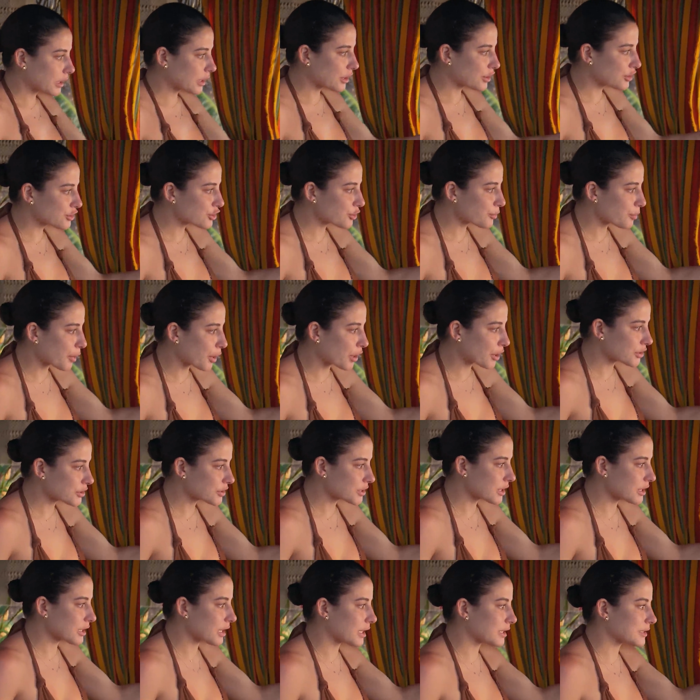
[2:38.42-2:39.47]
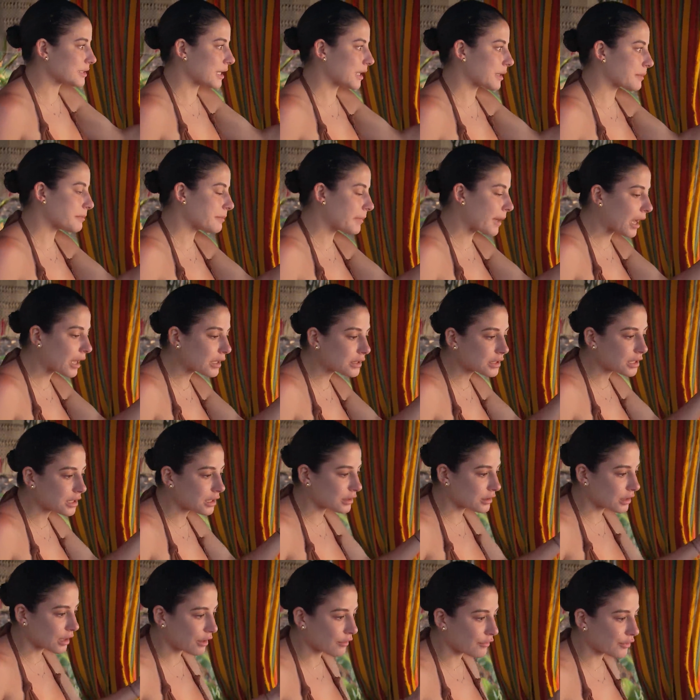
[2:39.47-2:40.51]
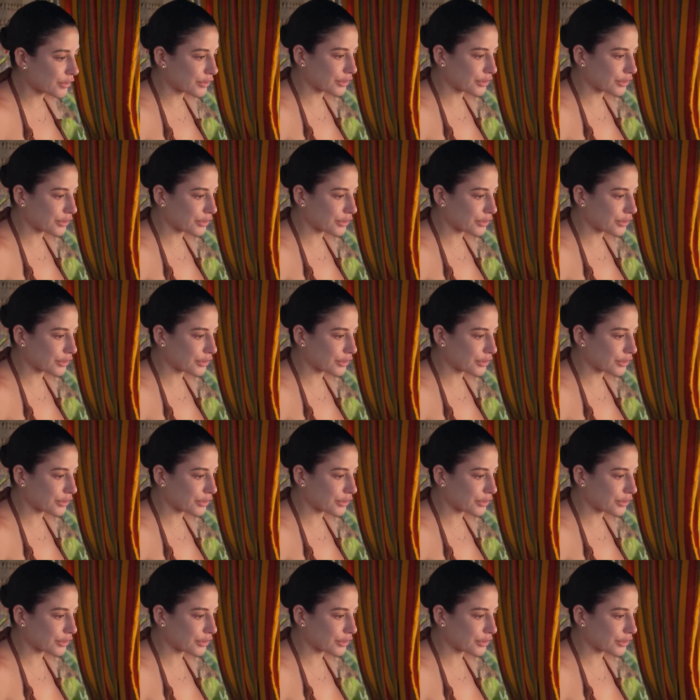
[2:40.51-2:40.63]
Here's a person that's, like, madly in love